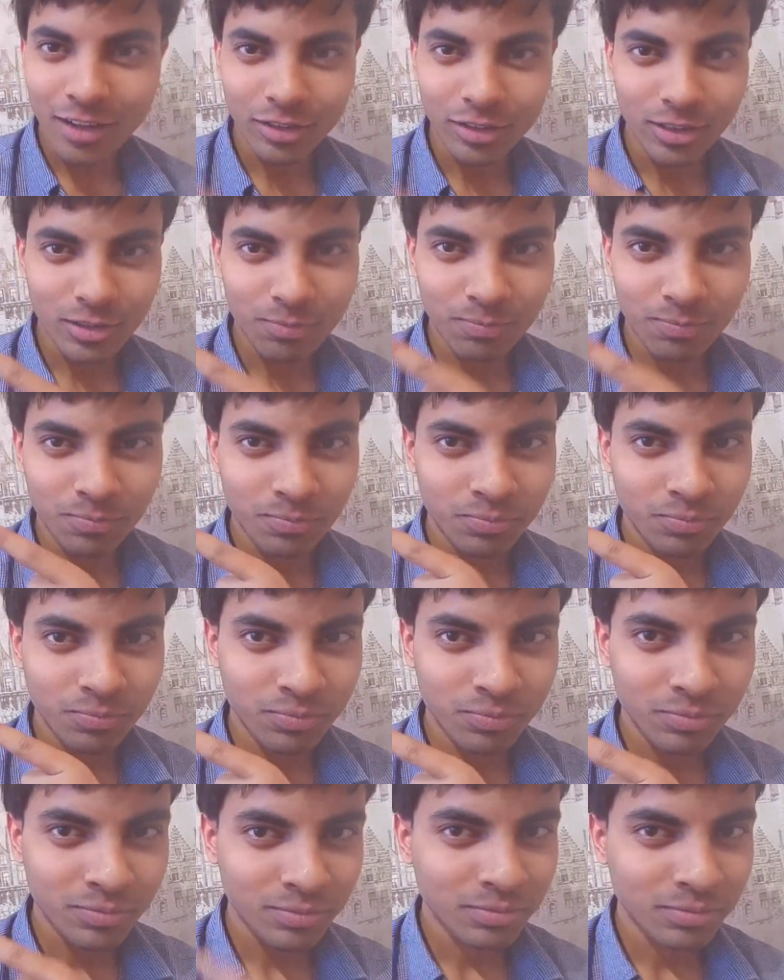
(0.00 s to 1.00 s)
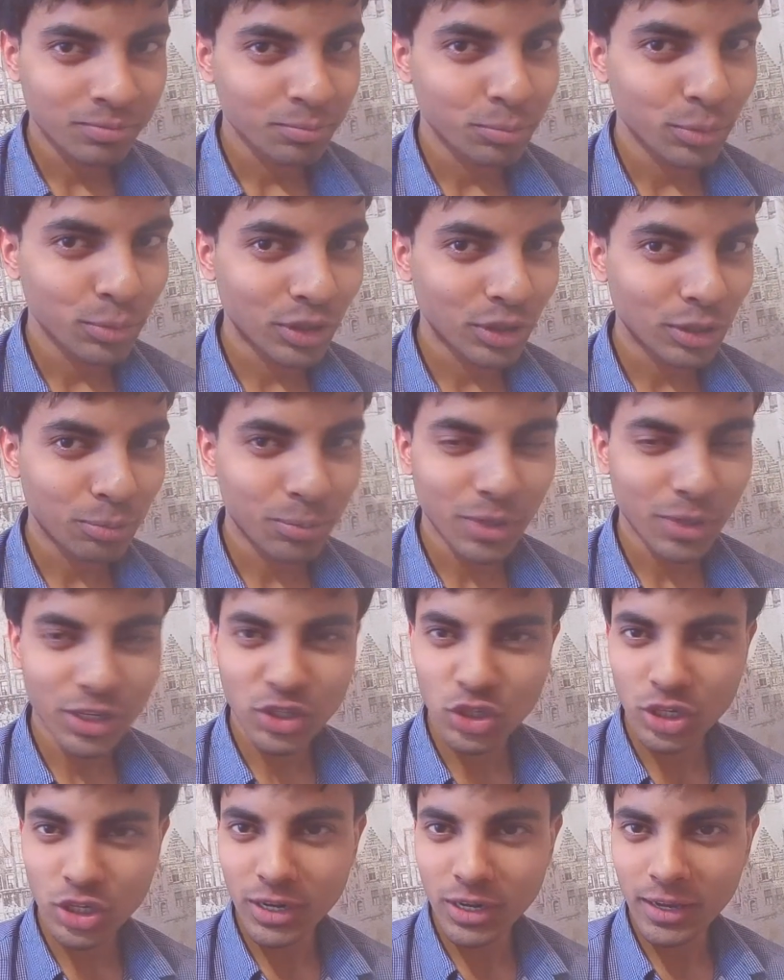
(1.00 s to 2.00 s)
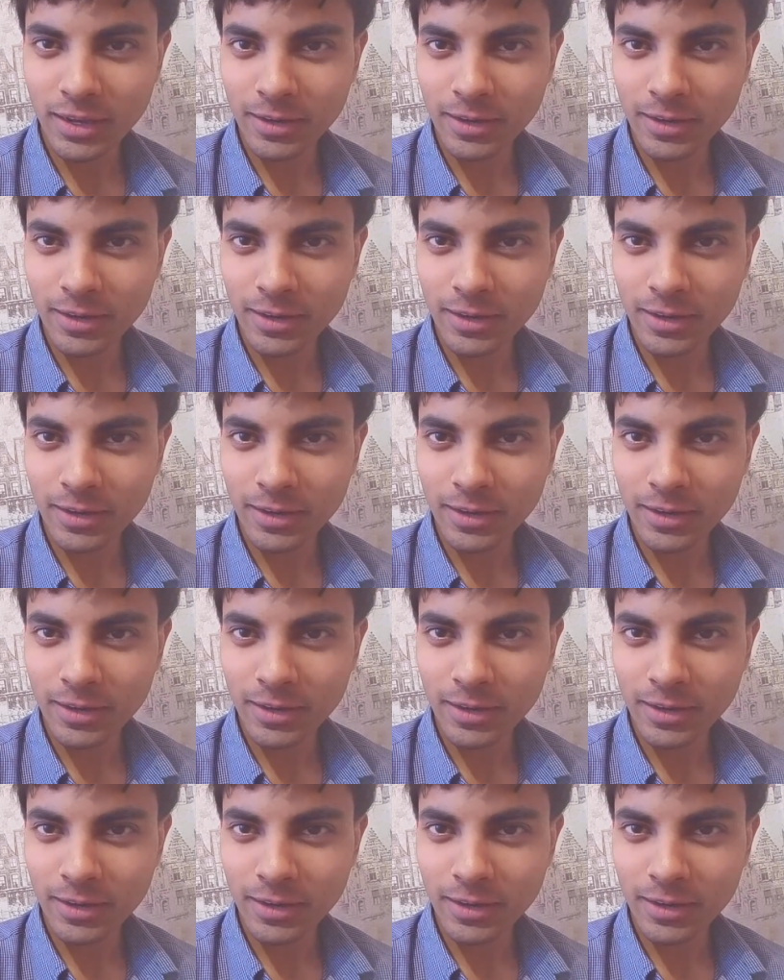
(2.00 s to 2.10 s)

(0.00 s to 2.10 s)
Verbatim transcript: will put the picture